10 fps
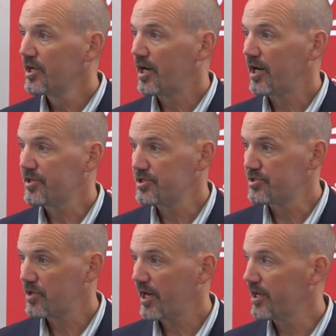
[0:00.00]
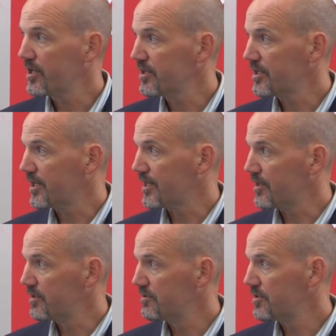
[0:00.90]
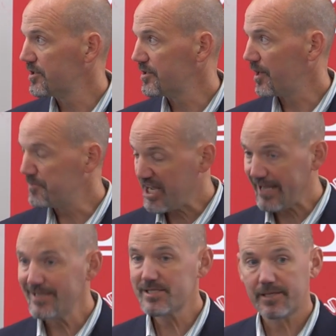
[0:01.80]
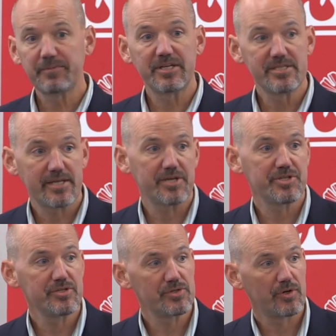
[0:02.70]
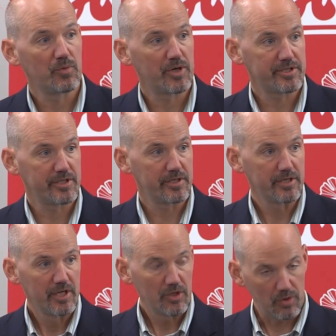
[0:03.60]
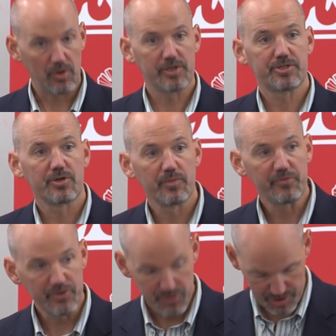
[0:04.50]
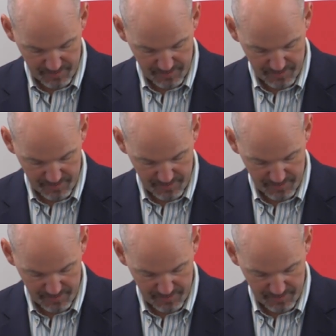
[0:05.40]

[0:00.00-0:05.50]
uh, to try to uh, obtain some concessions on what the long-term future